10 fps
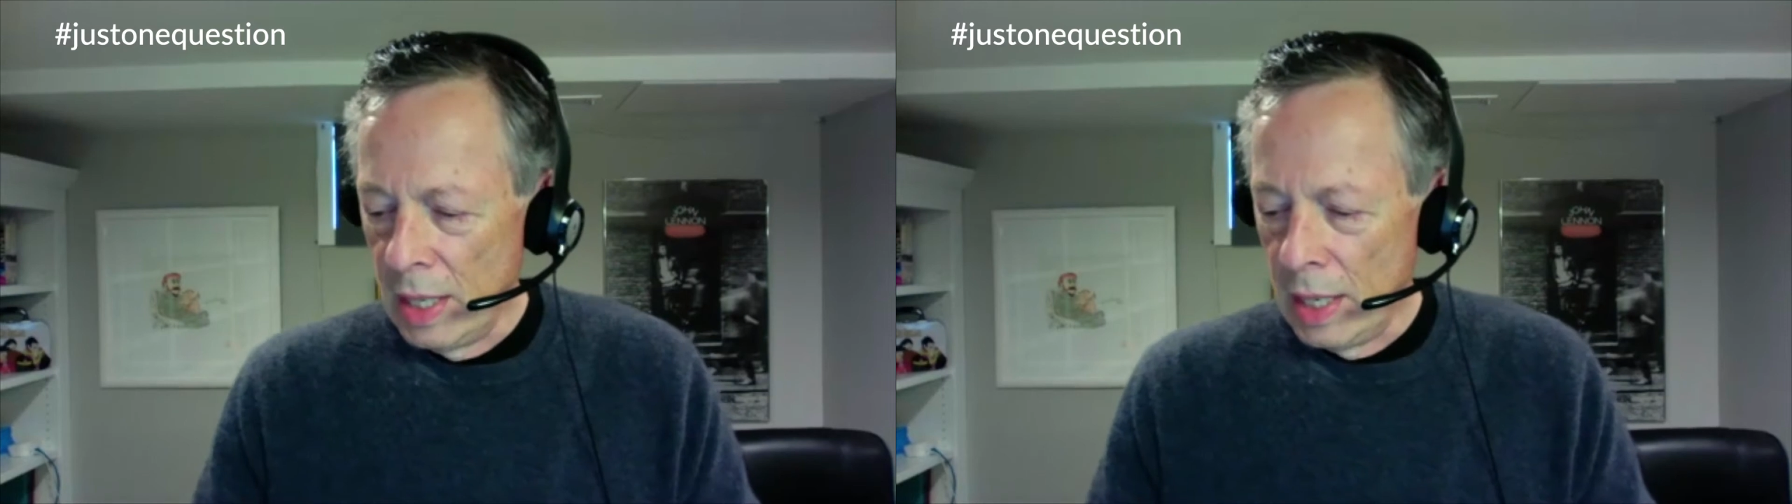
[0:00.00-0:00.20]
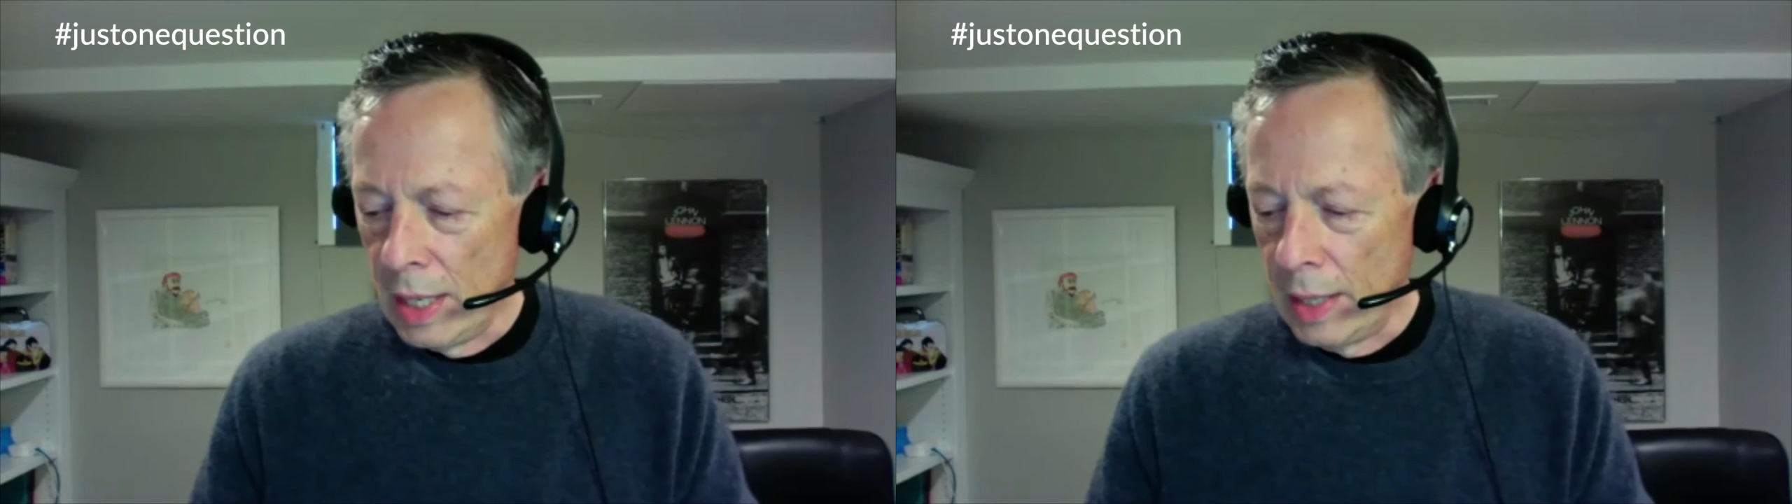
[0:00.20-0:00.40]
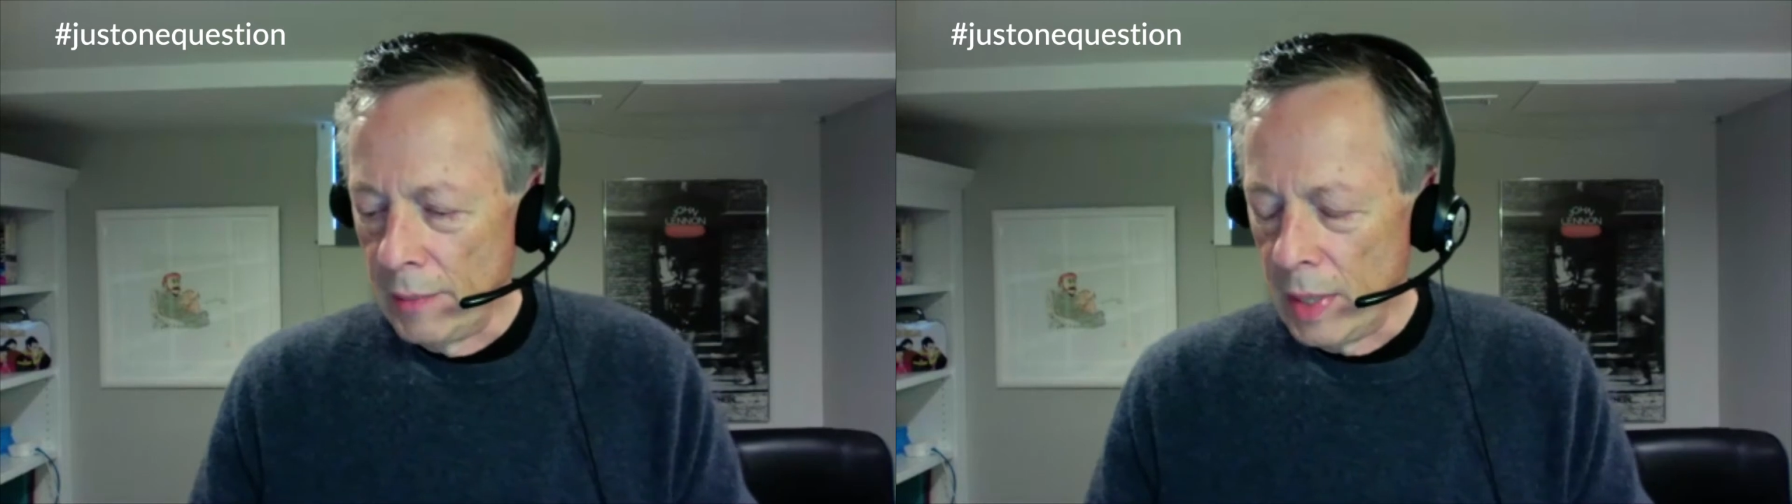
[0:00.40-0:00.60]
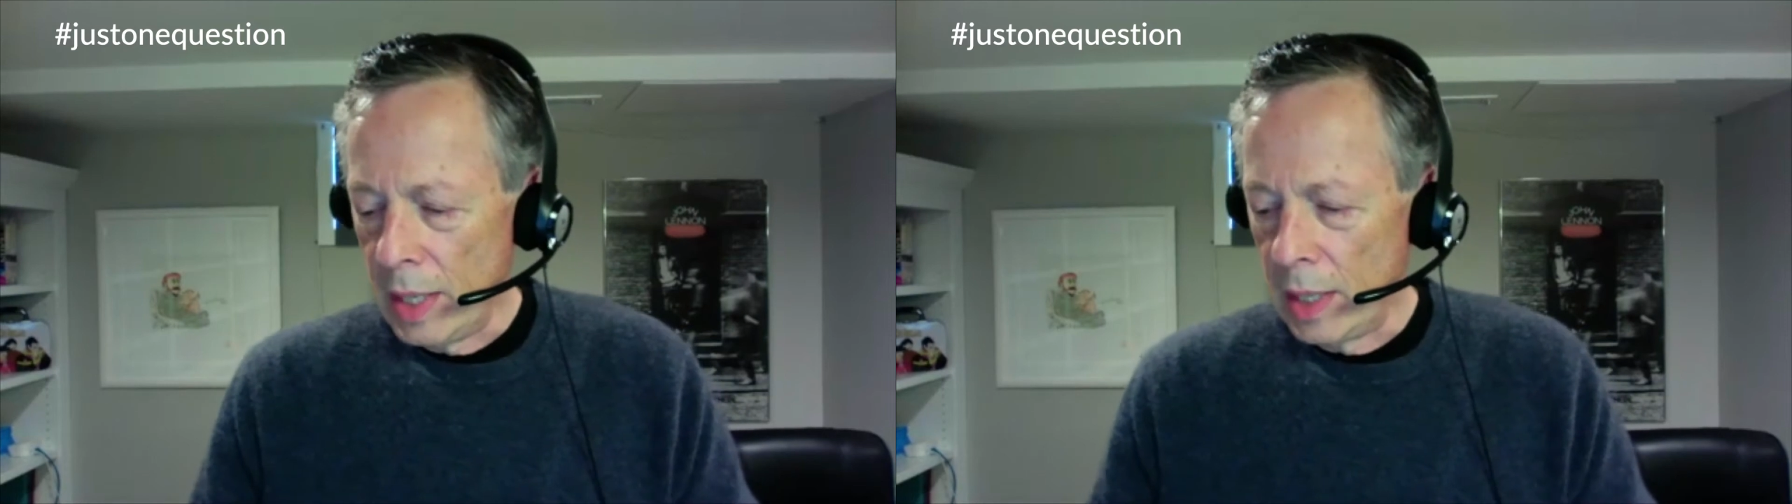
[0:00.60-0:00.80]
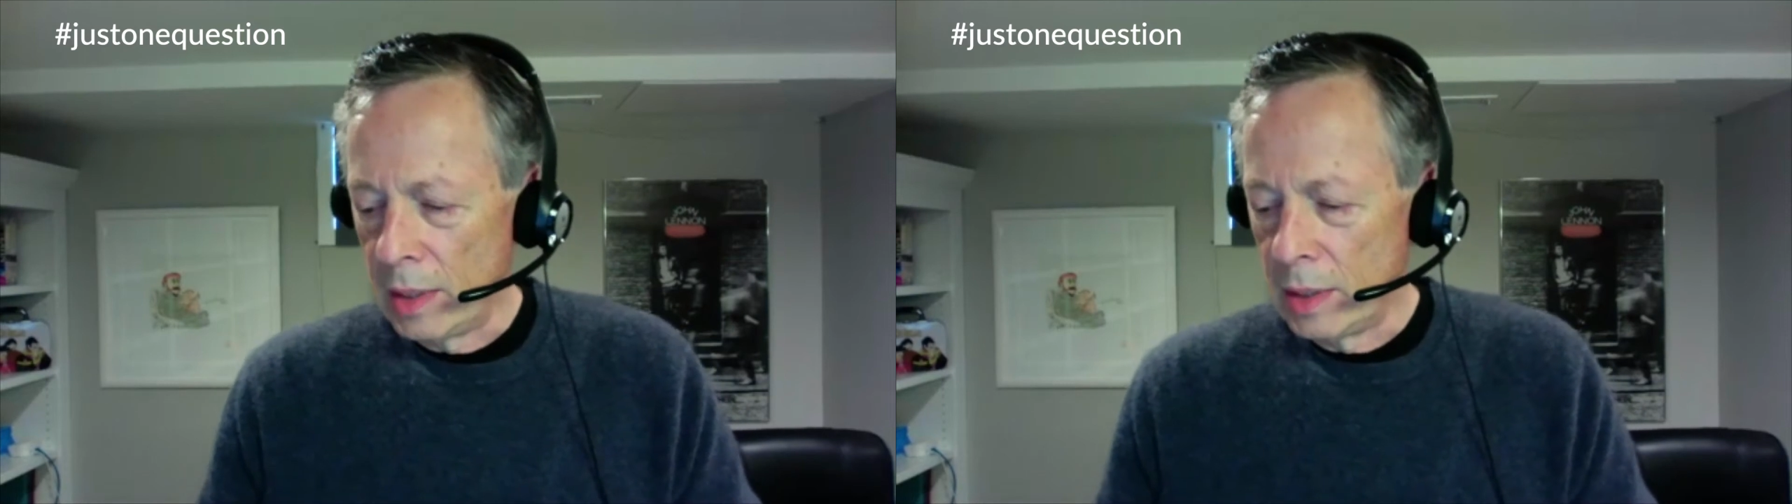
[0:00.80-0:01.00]
um,
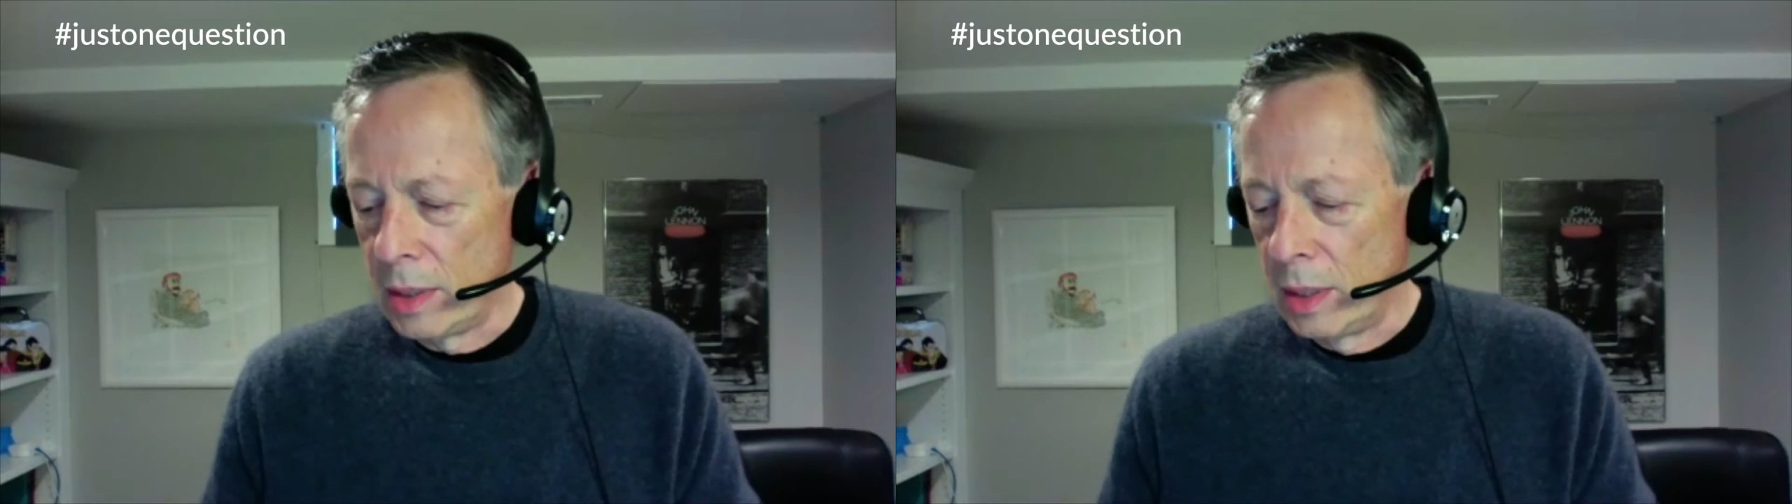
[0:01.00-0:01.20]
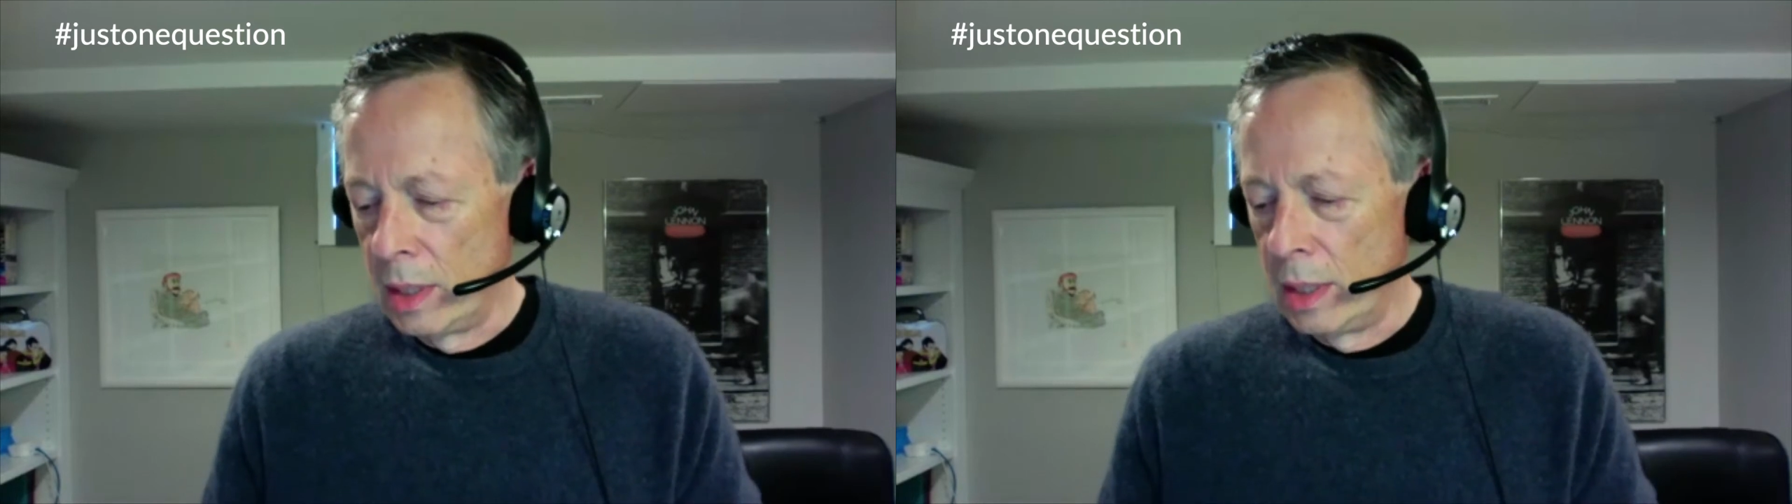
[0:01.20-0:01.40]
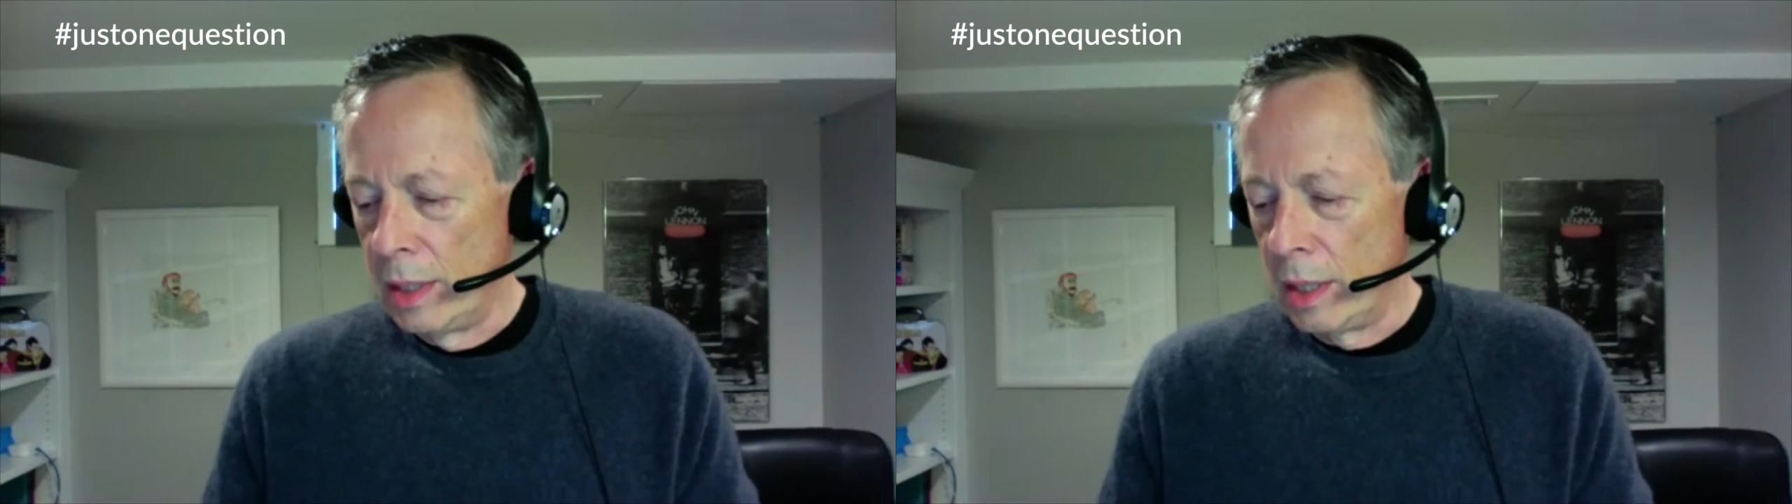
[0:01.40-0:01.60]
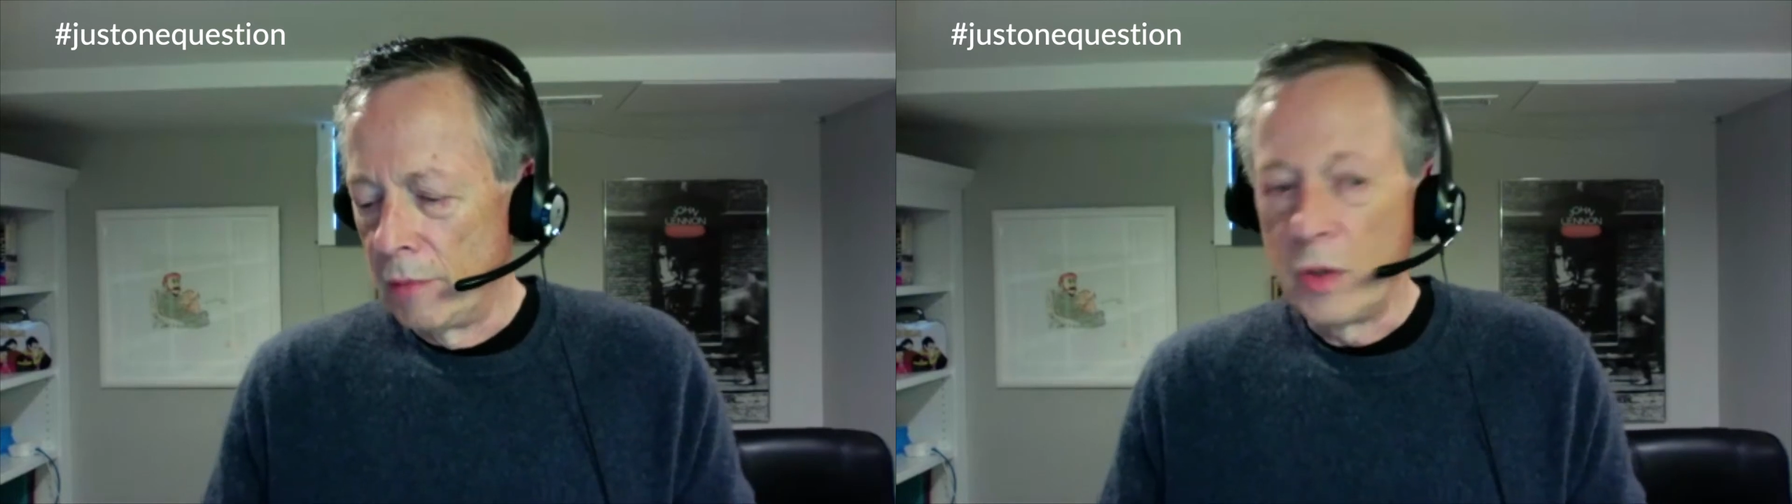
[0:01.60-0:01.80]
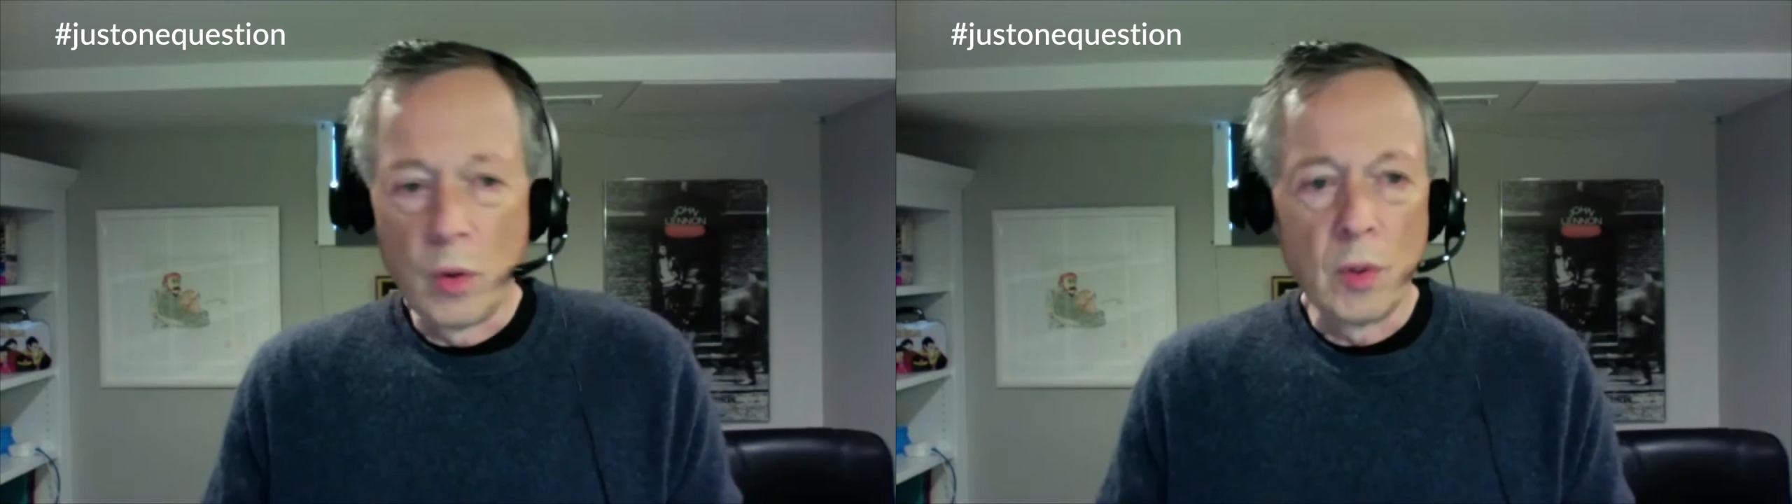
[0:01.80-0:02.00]
and
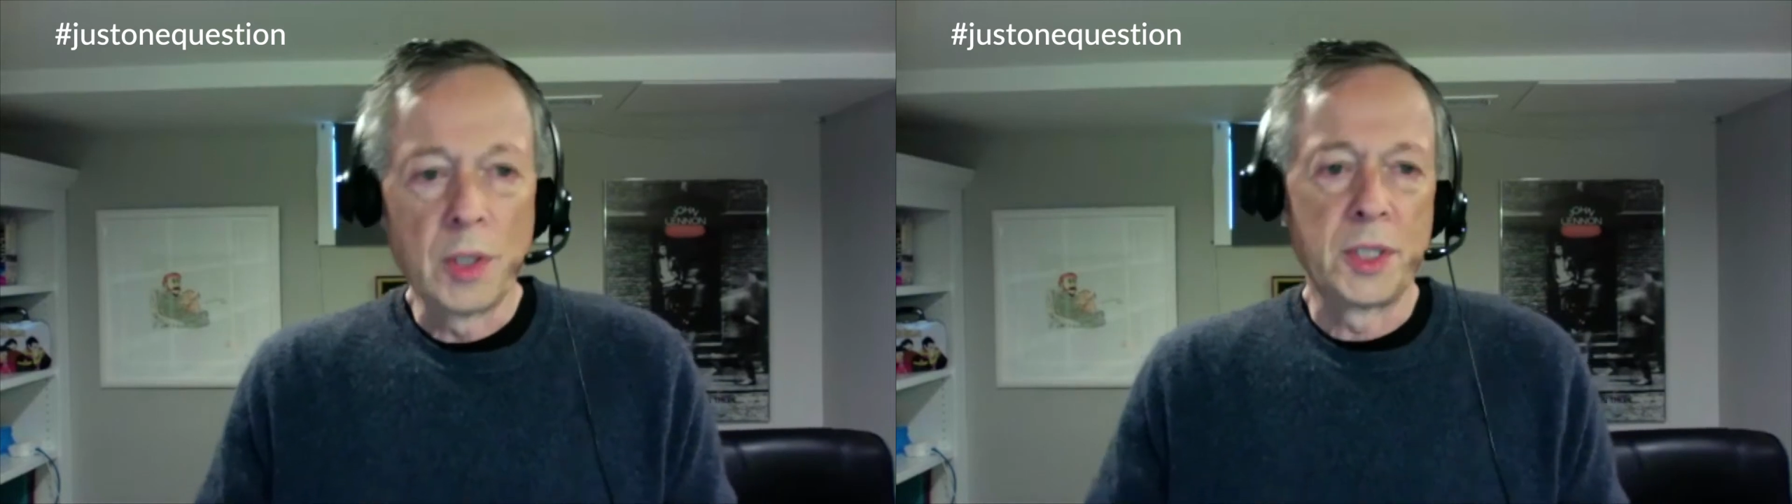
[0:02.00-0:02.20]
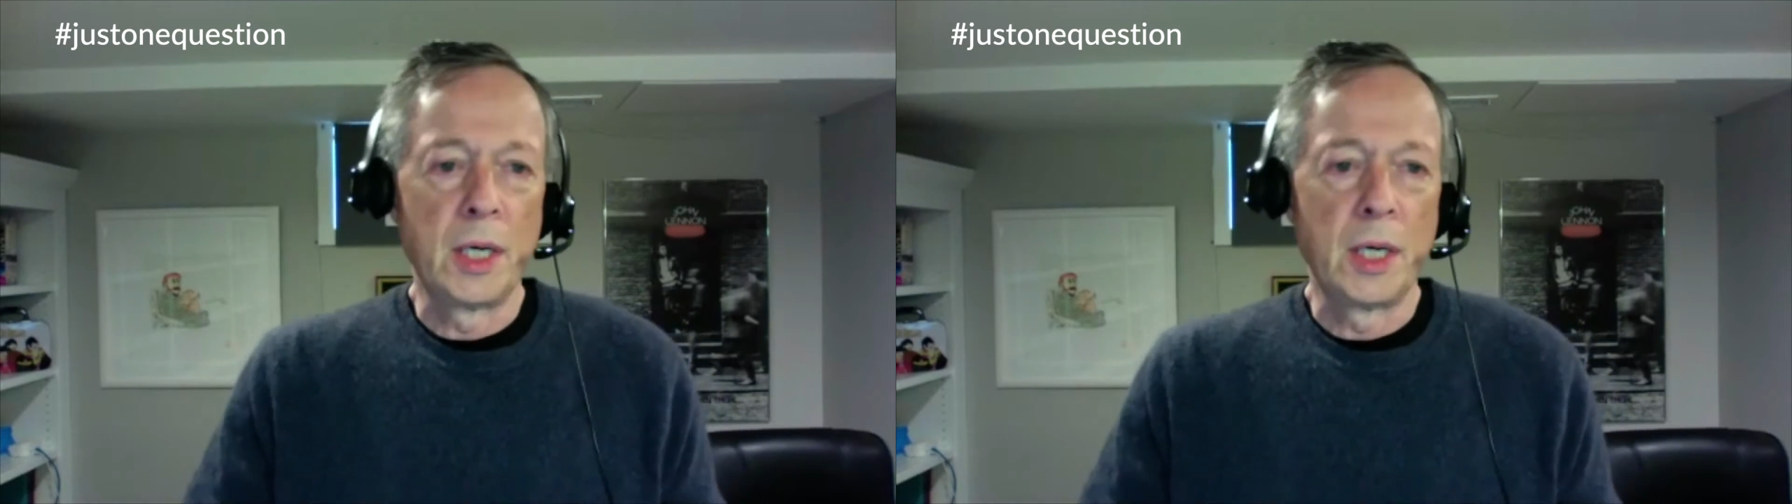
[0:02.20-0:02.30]
of course,